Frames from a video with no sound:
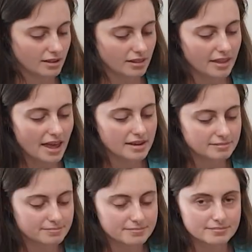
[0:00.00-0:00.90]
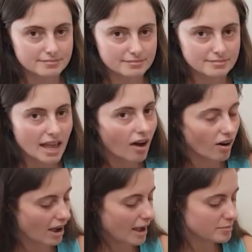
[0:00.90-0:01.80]
that.
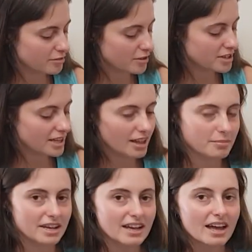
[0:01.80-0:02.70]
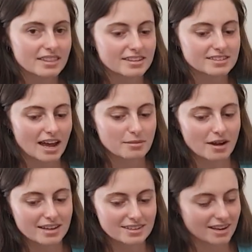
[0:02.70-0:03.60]
Oh, and before you yell at me, this table
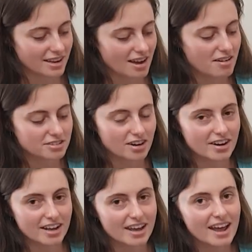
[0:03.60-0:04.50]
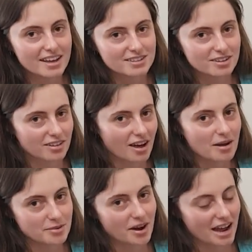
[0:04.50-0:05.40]
has like a cover on it so that
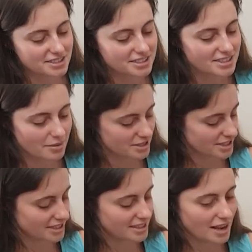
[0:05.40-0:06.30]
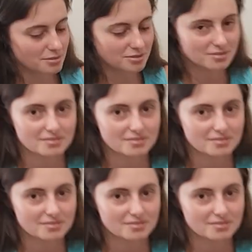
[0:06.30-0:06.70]
I'm not actually damaging the table.